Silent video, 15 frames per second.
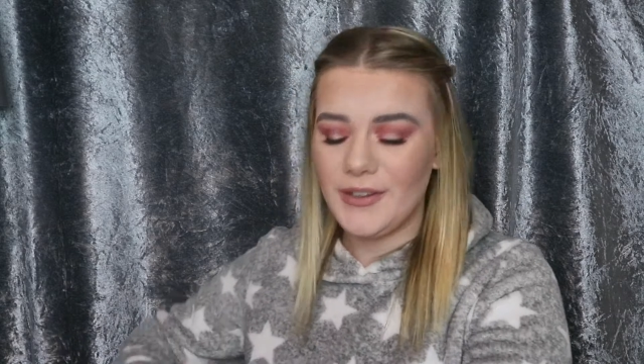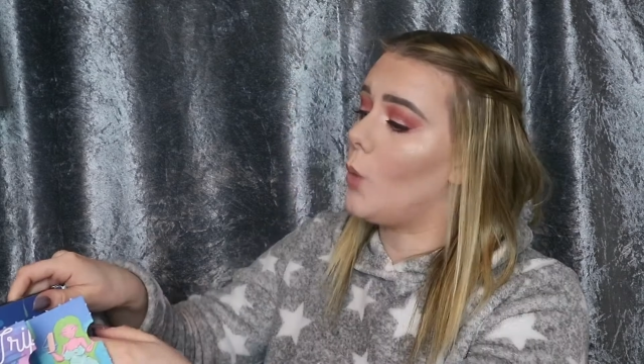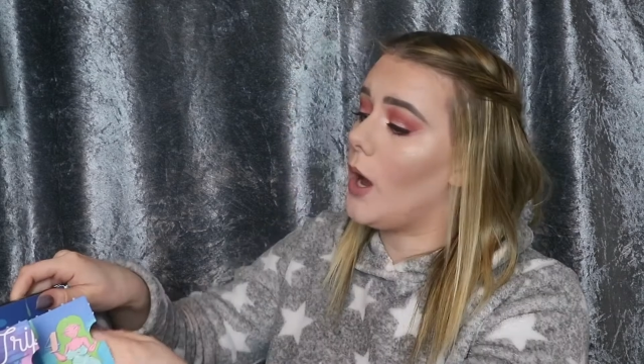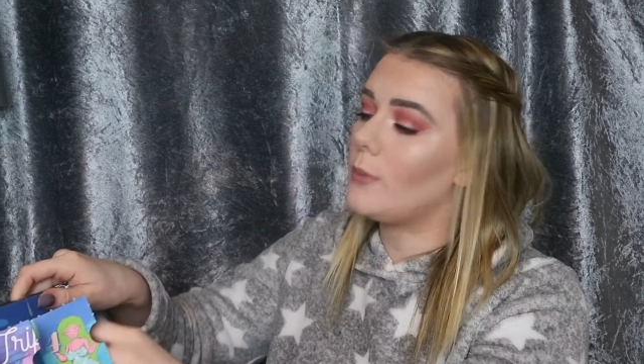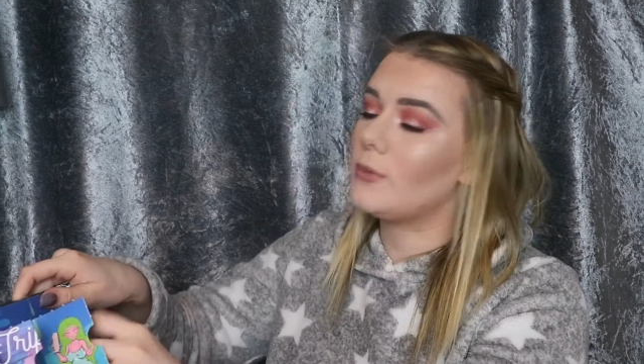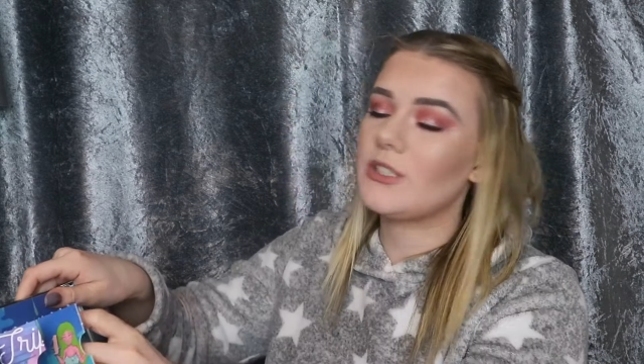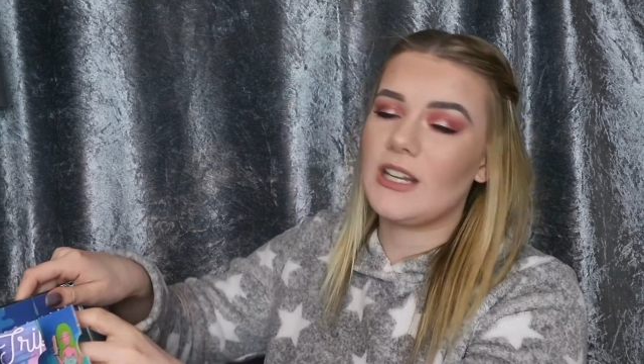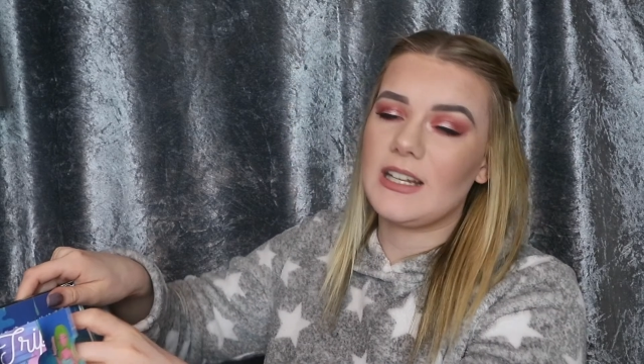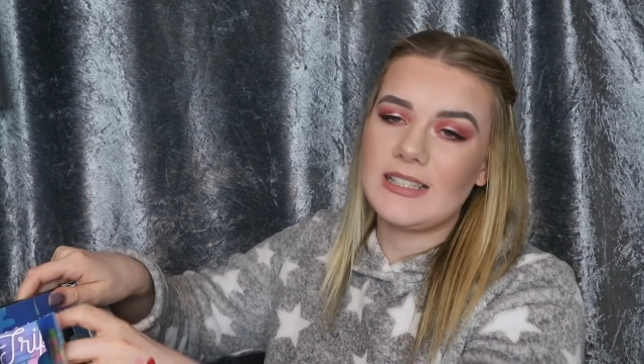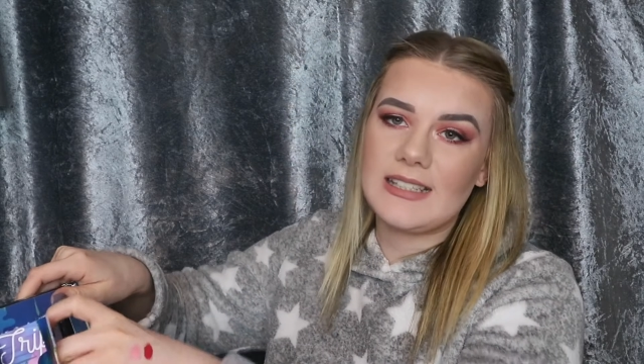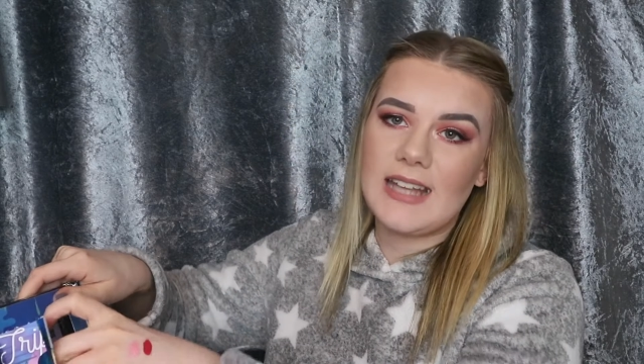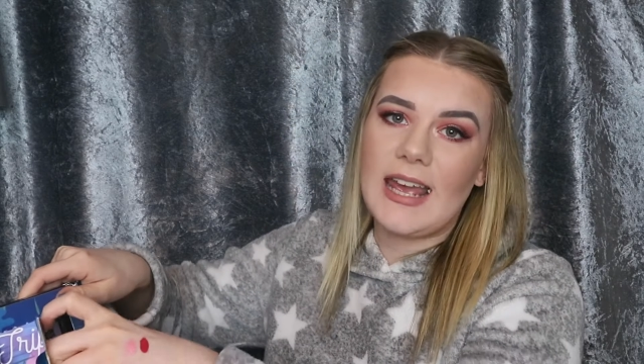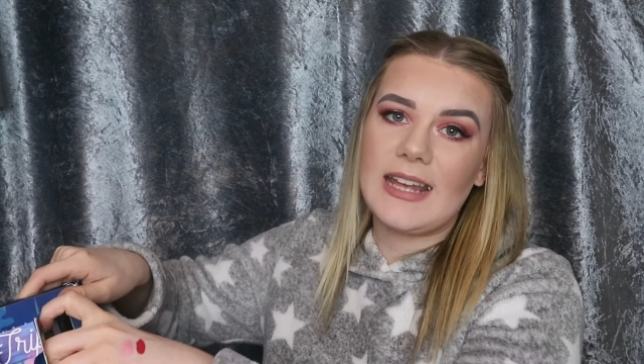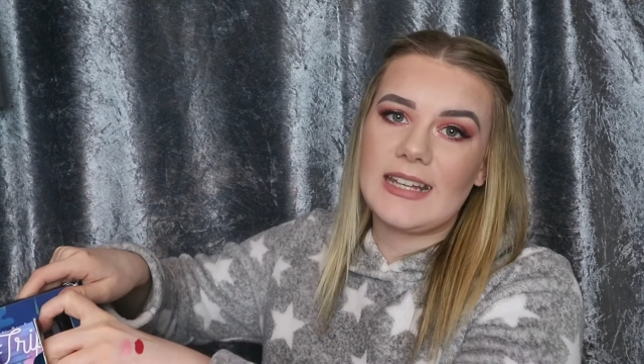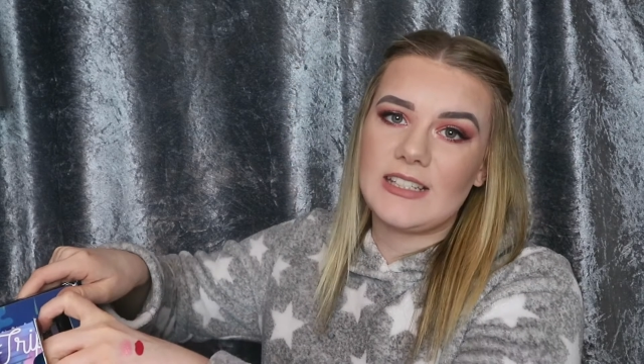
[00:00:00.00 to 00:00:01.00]
What I was going to
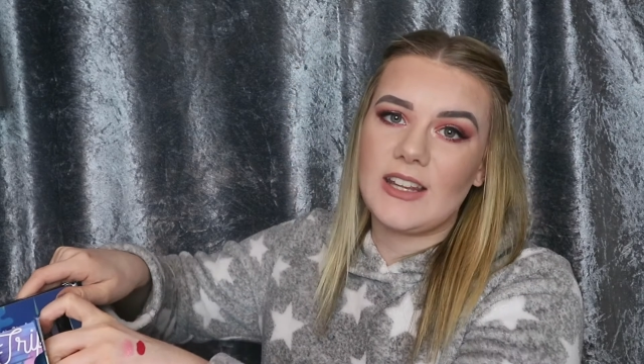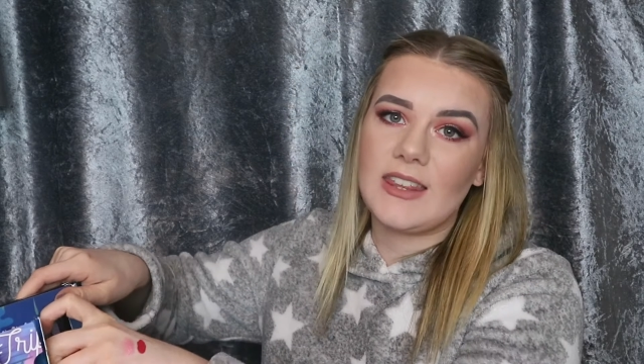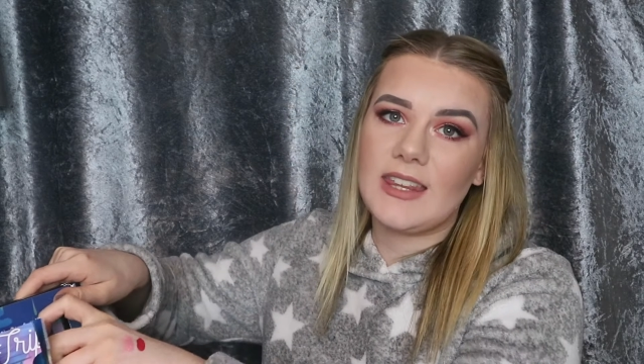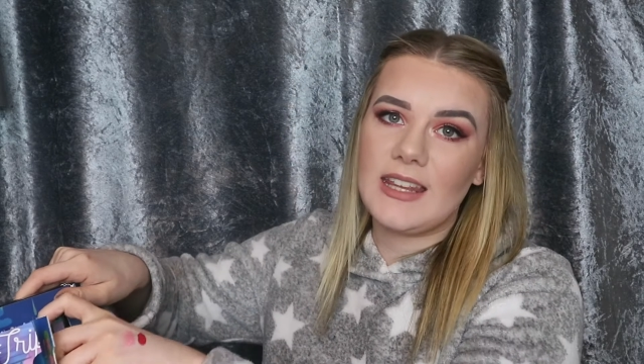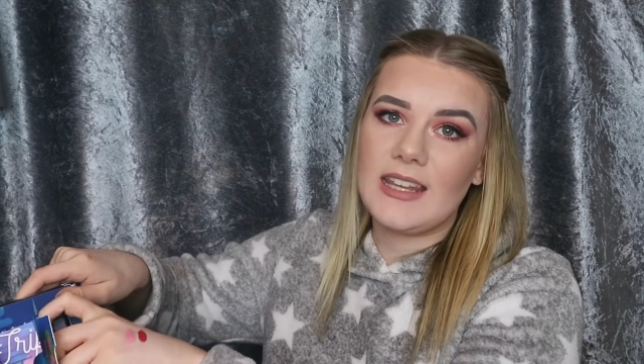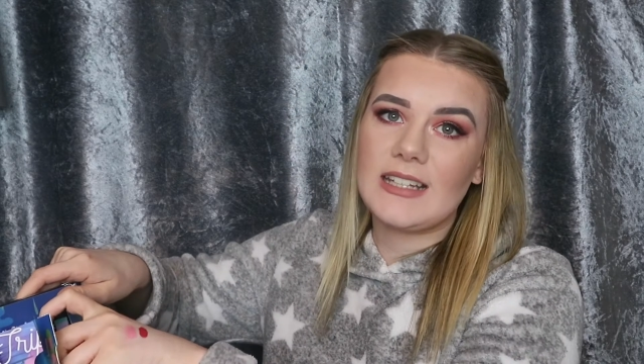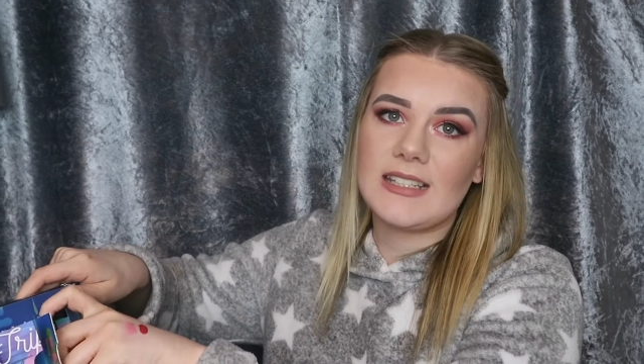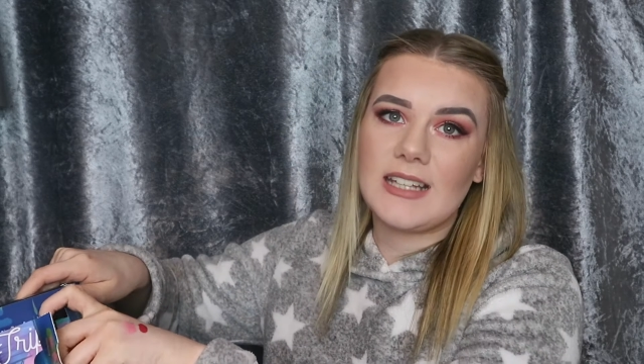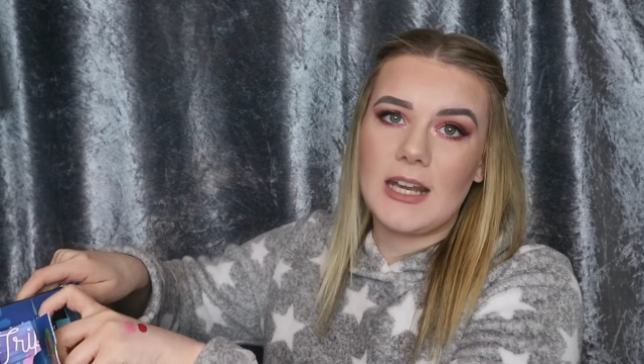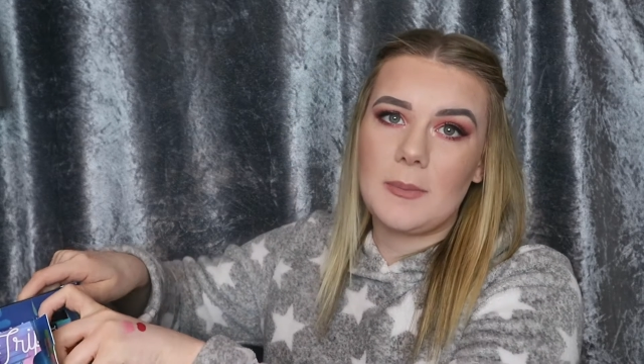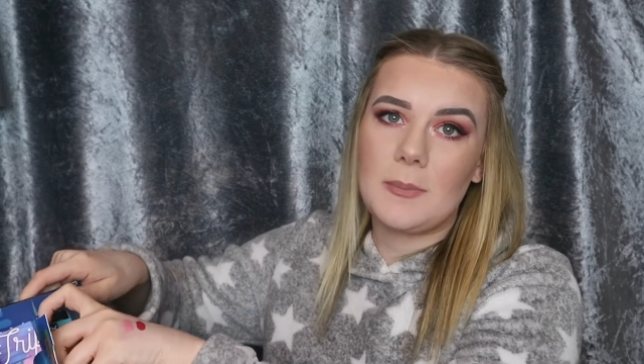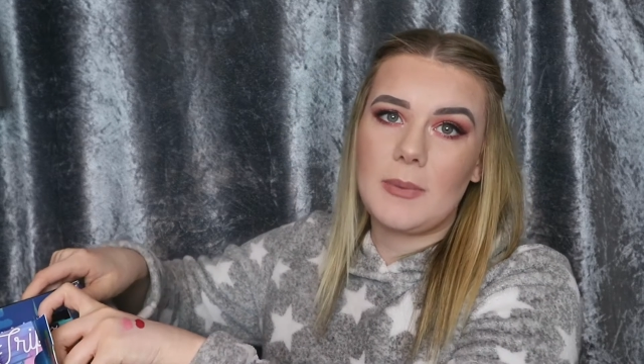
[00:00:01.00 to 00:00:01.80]
say is I think it's going